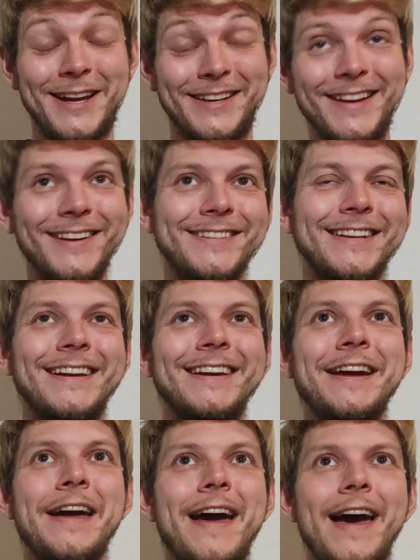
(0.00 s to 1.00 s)
not guilty.
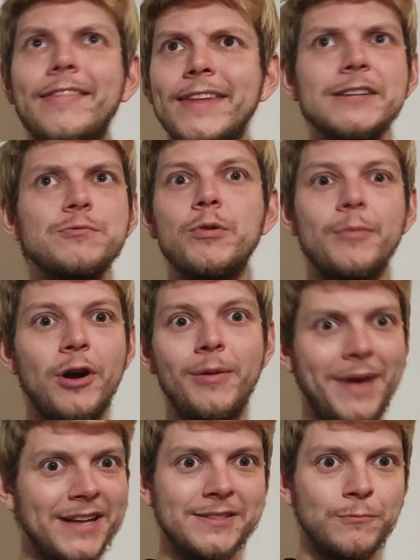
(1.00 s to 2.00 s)
And that's what Marilyn
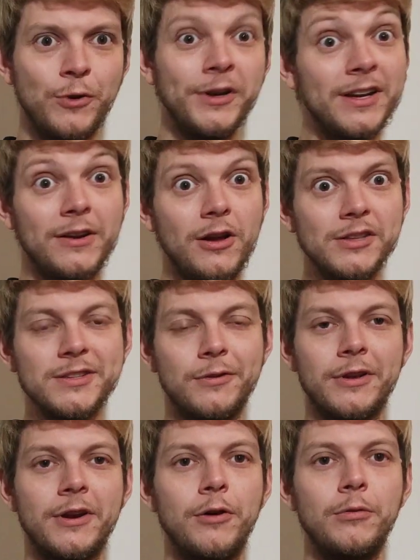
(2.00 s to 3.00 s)
Manson wanted
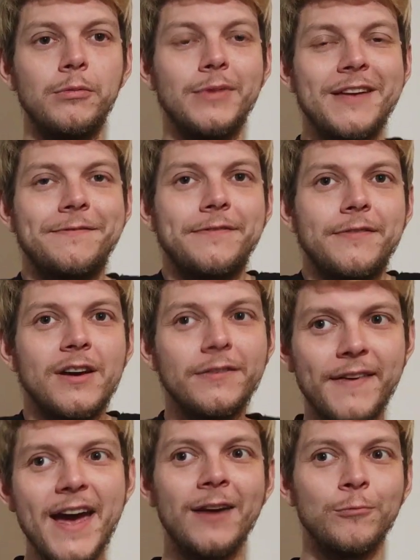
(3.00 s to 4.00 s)
also, you know. If a
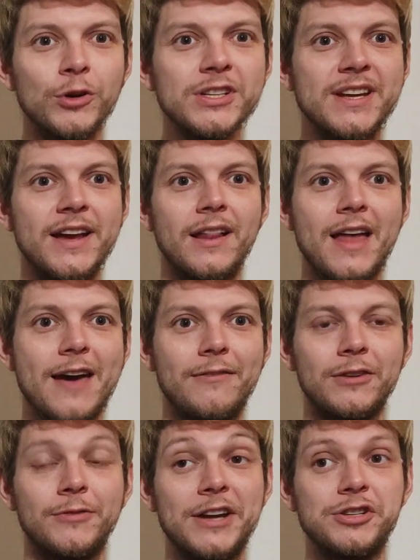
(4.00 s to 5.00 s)
fan would kill
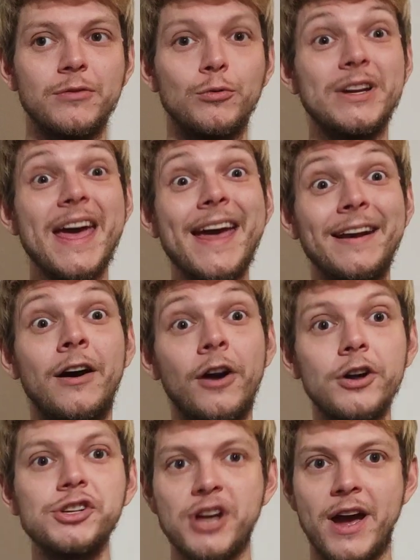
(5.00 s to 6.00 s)
Evan Rachel Wood and
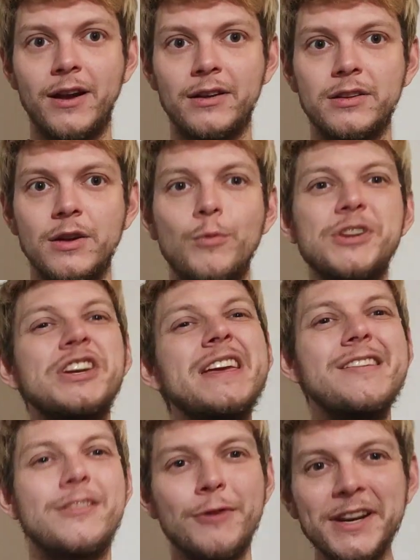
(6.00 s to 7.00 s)
her child, which
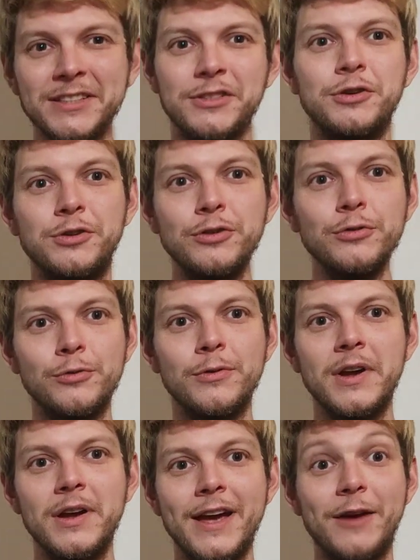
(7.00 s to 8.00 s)
he threatened to do,
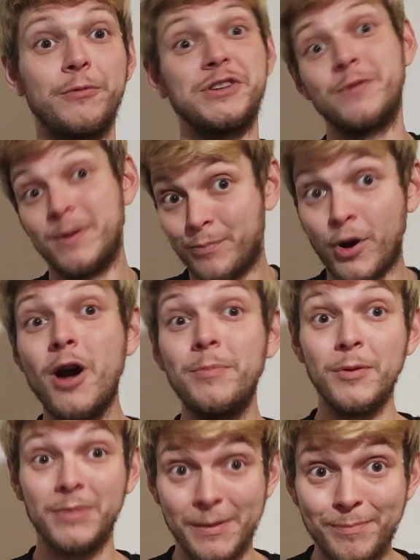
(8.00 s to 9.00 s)
and which we
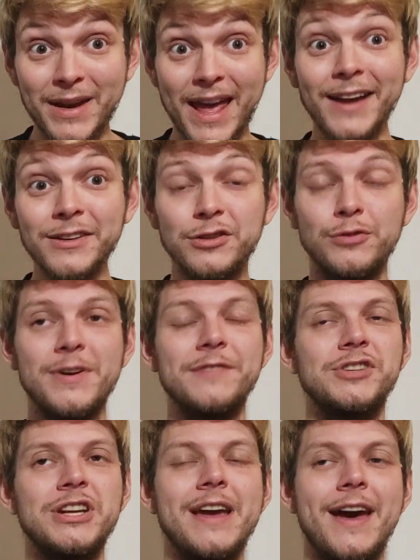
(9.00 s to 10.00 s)
probably planned to do
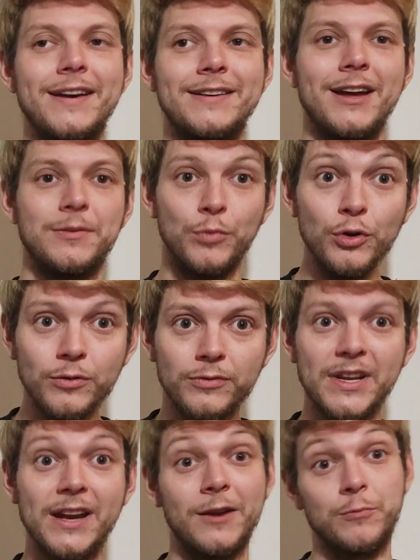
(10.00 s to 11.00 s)
if she had not
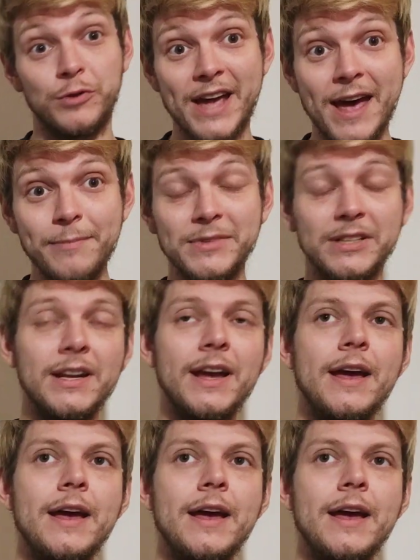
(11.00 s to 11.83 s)
moved and it would happen,